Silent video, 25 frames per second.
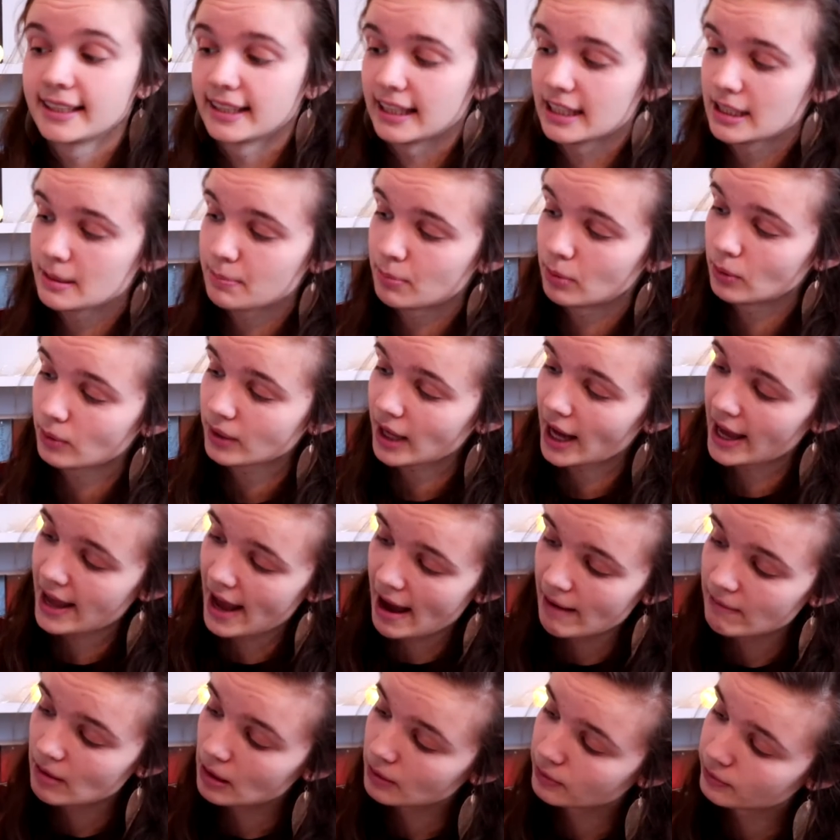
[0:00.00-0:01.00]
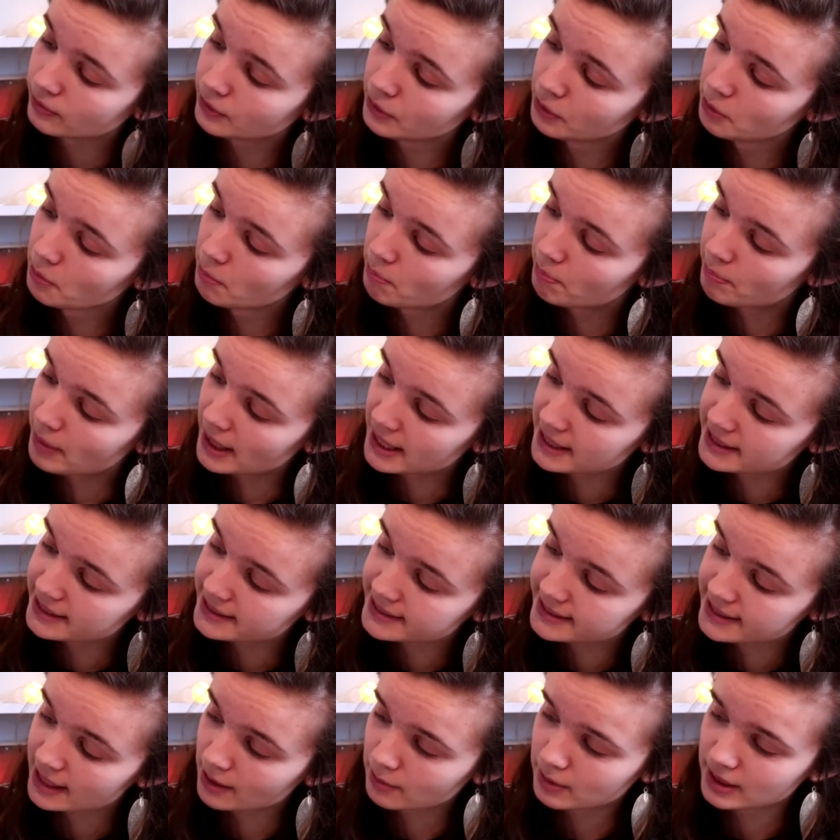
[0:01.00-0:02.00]
this book. I have a few bends
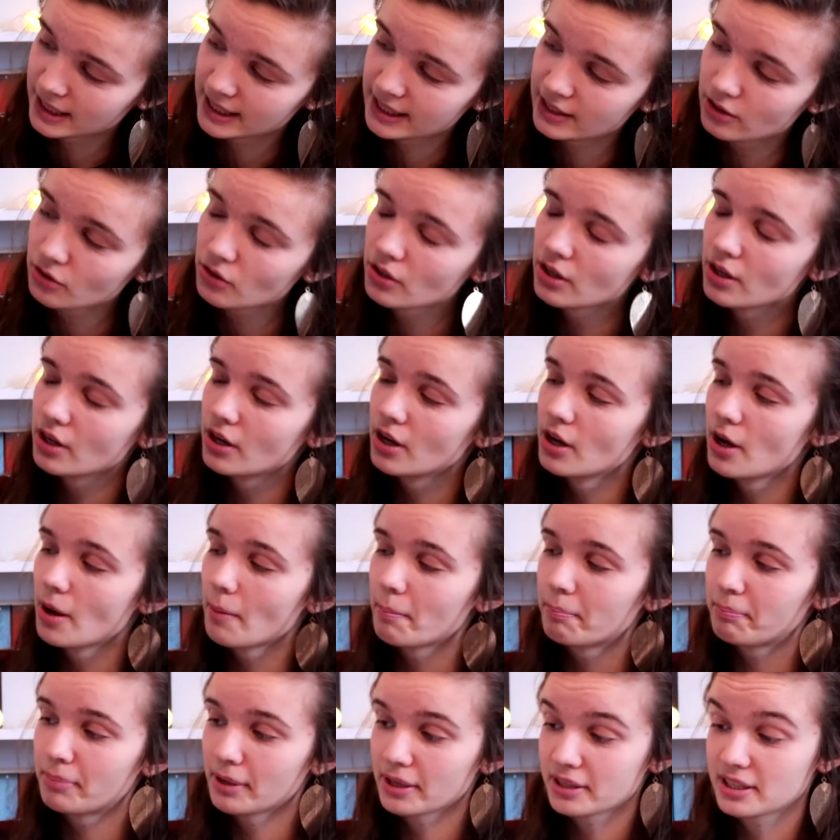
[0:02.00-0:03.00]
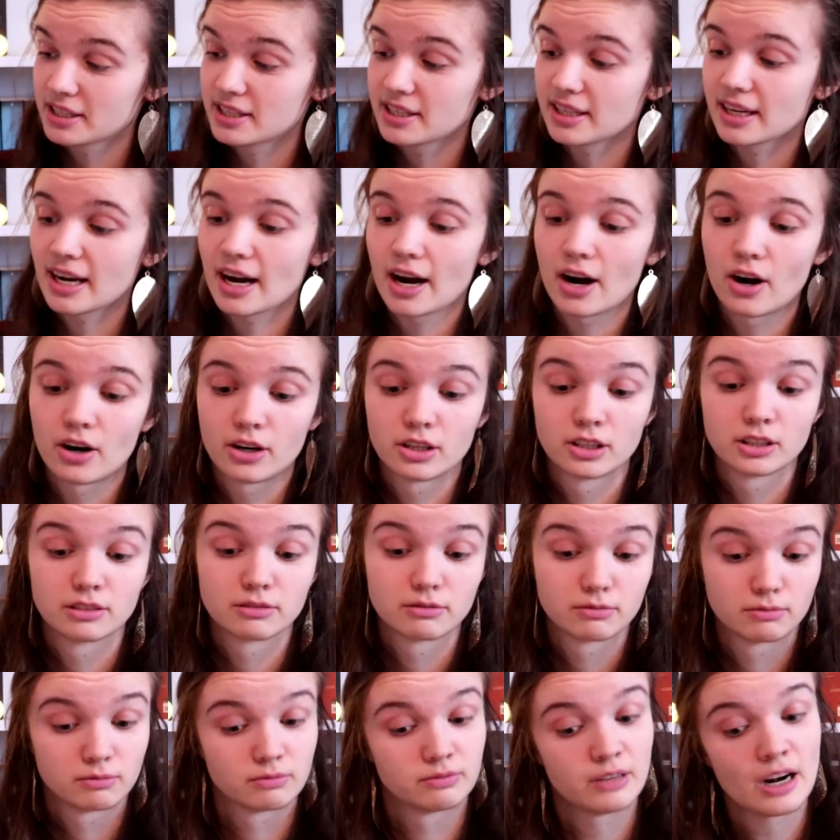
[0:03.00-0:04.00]
down here, but they are
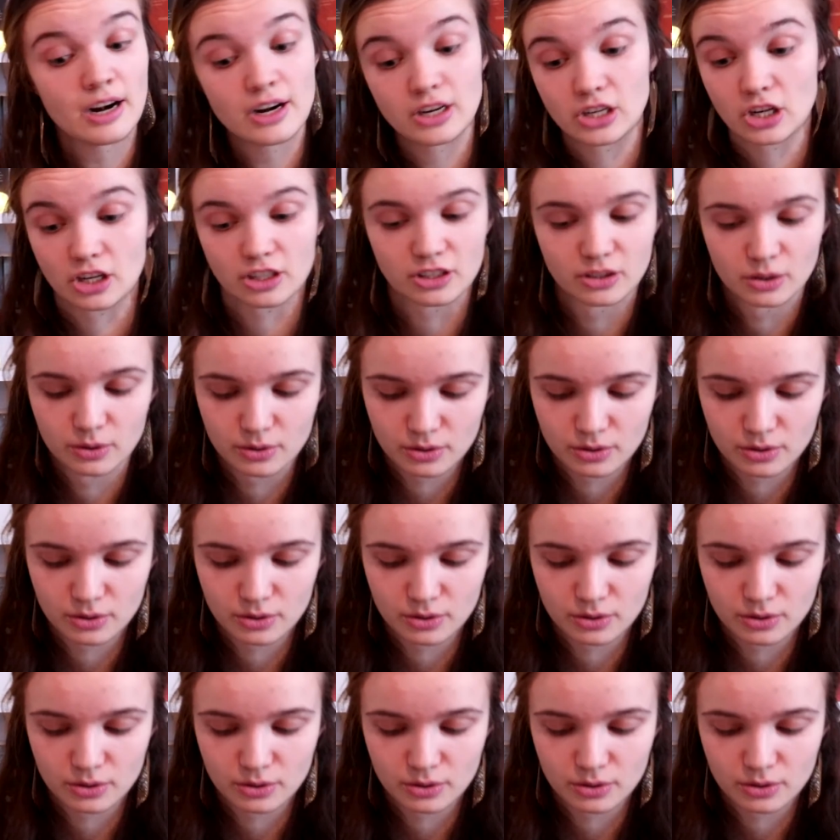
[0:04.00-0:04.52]
very not